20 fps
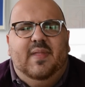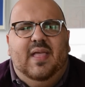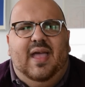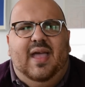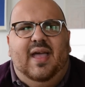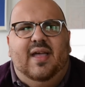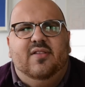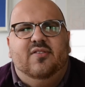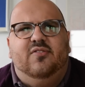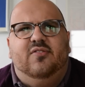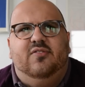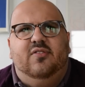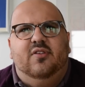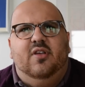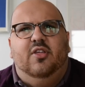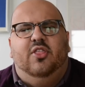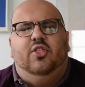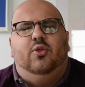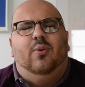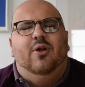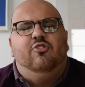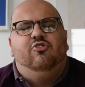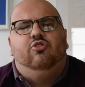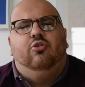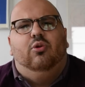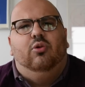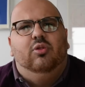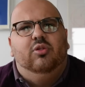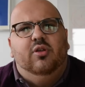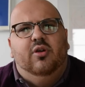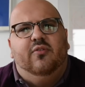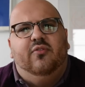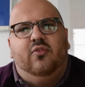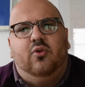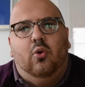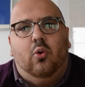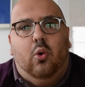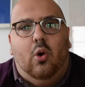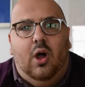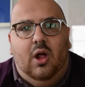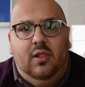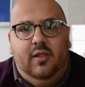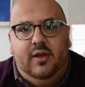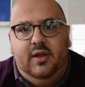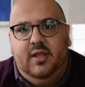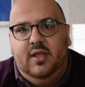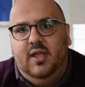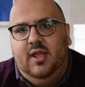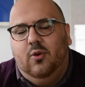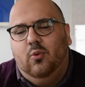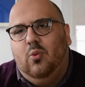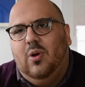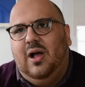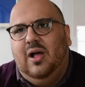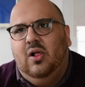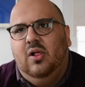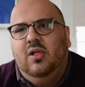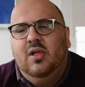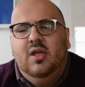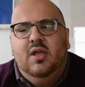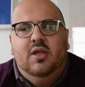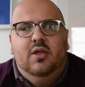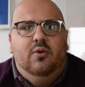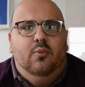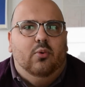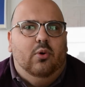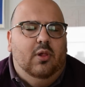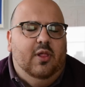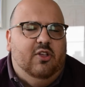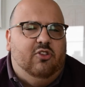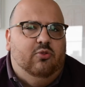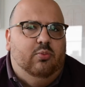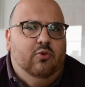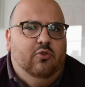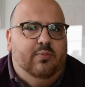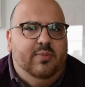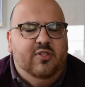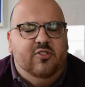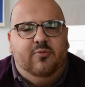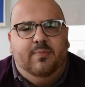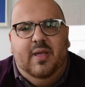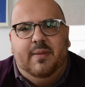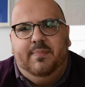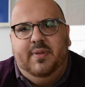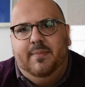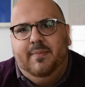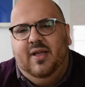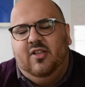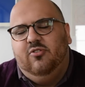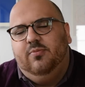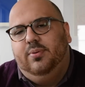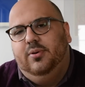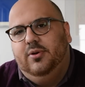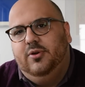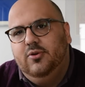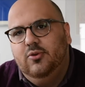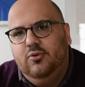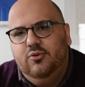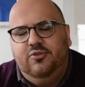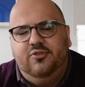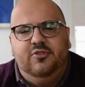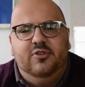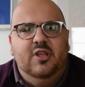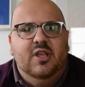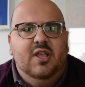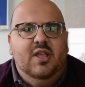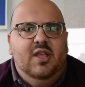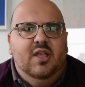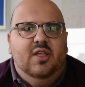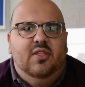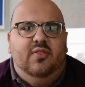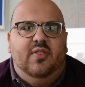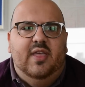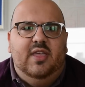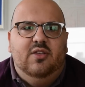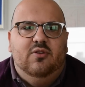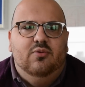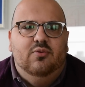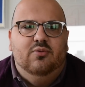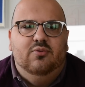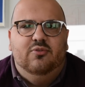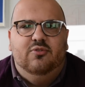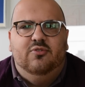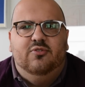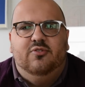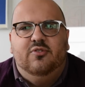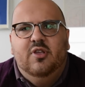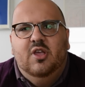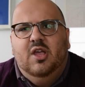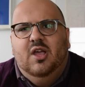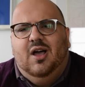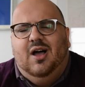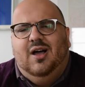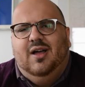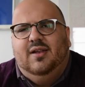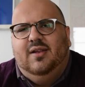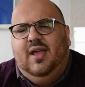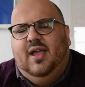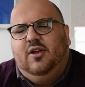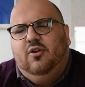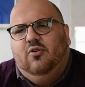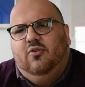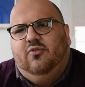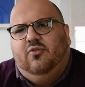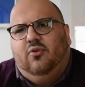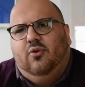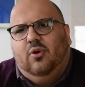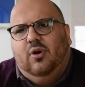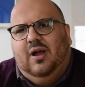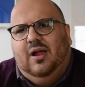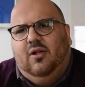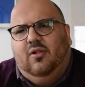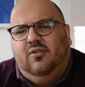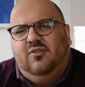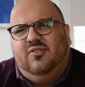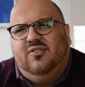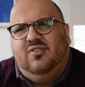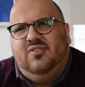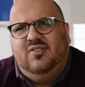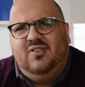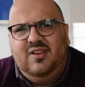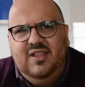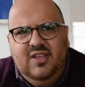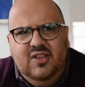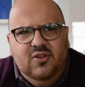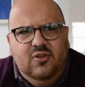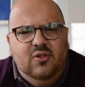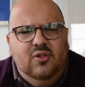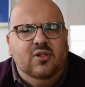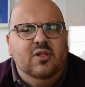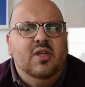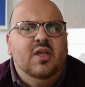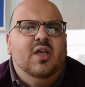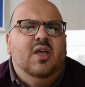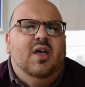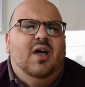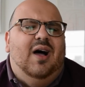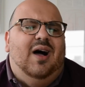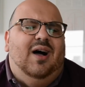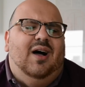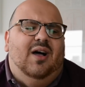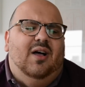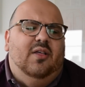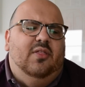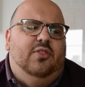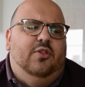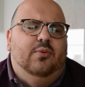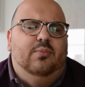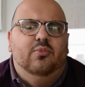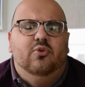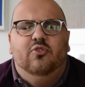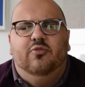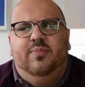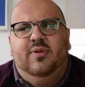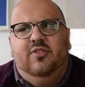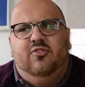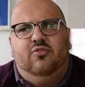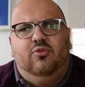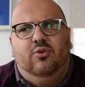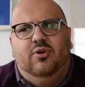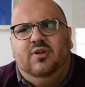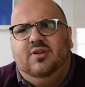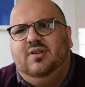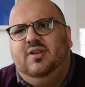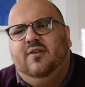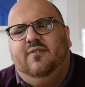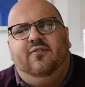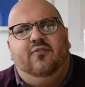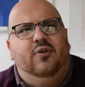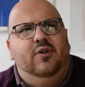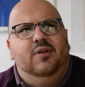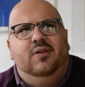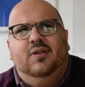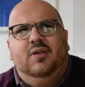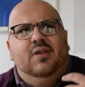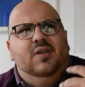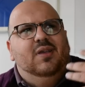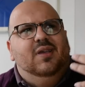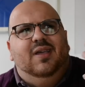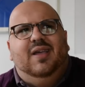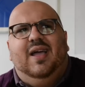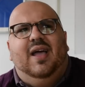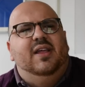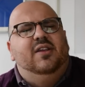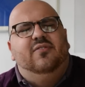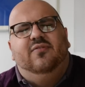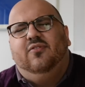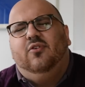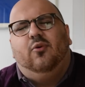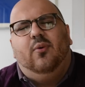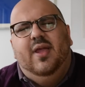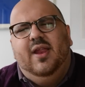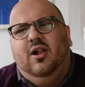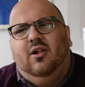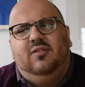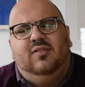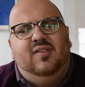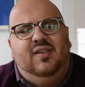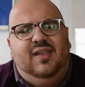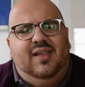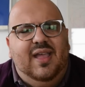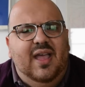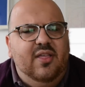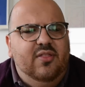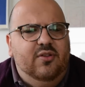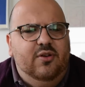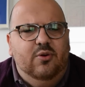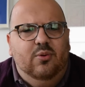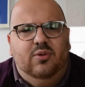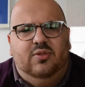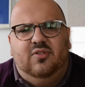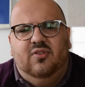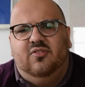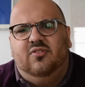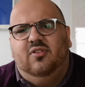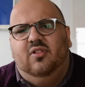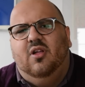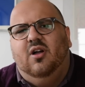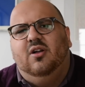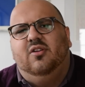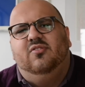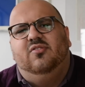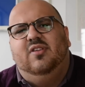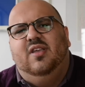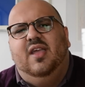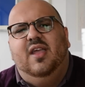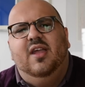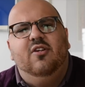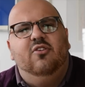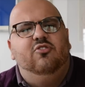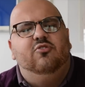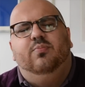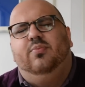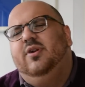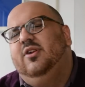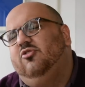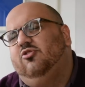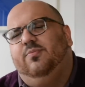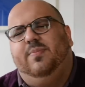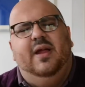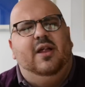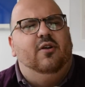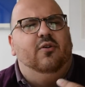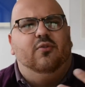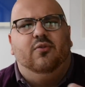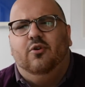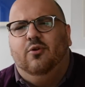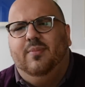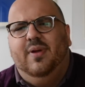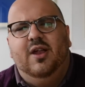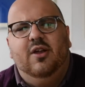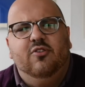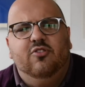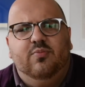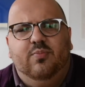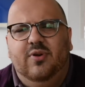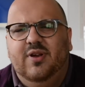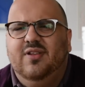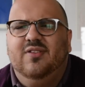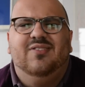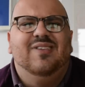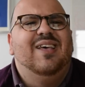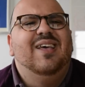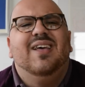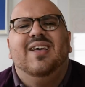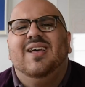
has a threshold of quality. And while Rolex movements might be mass-produced, they use uh, nine oh four L steel. Uh, their movements are a different kind of grade altogether, with the Siloxi hairsprings or parachrome hairsprings.